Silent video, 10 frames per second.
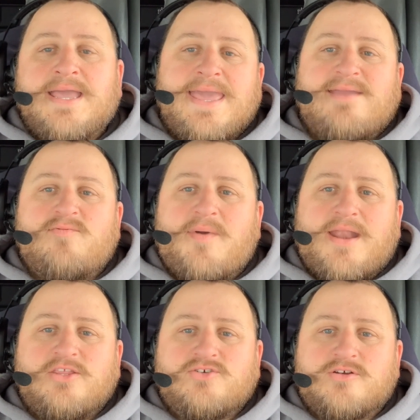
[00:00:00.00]
Hey
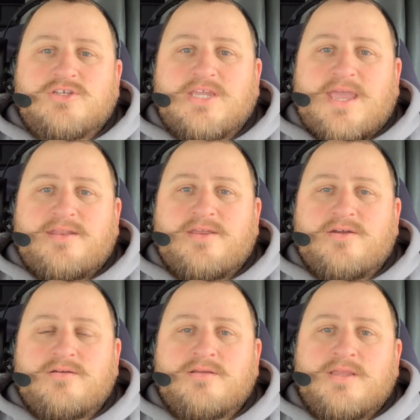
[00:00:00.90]
everybody, Trucker Chad
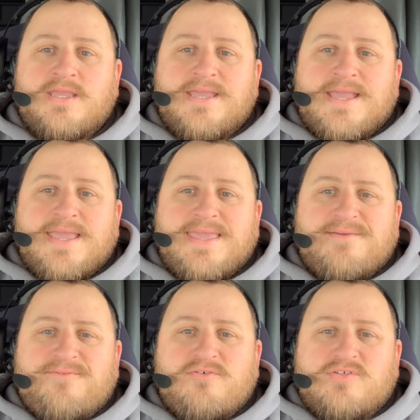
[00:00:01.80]
here.
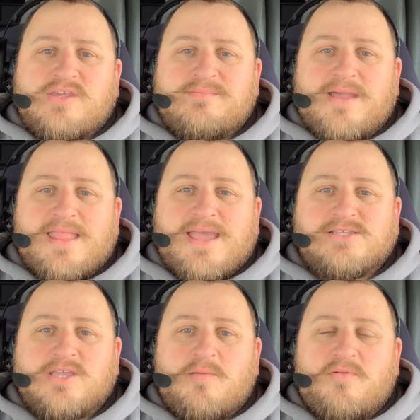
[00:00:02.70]
If you've seen my
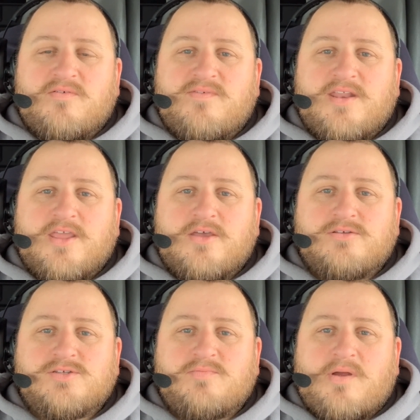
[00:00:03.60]
last couple of
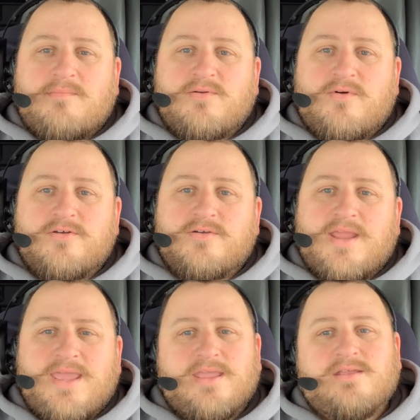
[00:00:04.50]
videos, you probably wondered,
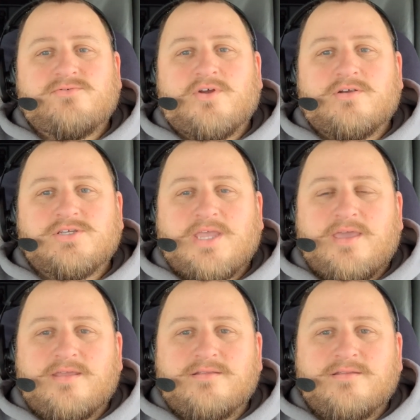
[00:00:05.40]
hey, Trucker
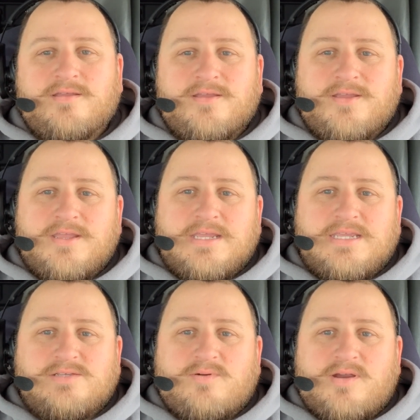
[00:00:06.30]
Chad,
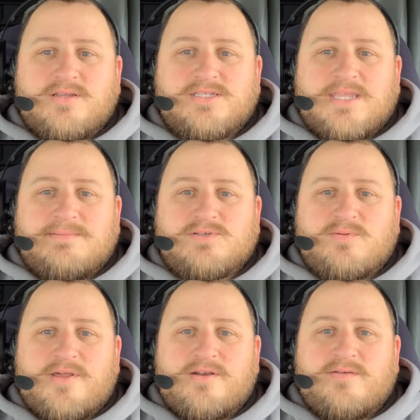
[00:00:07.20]
he's wearing the same
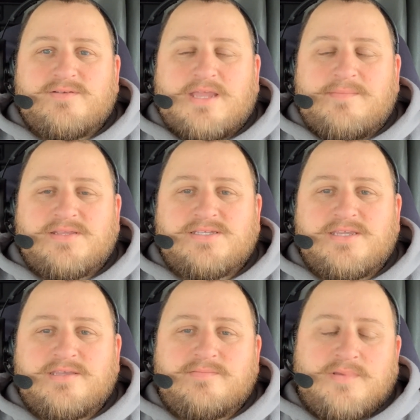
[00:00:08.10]
sweater every time I
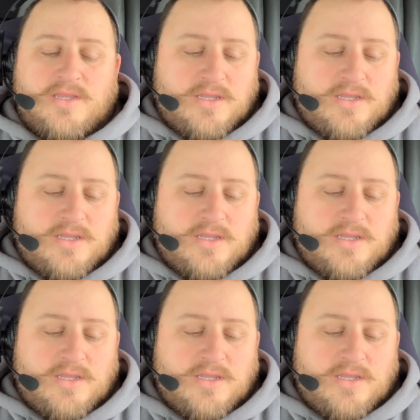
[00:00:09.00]
see him.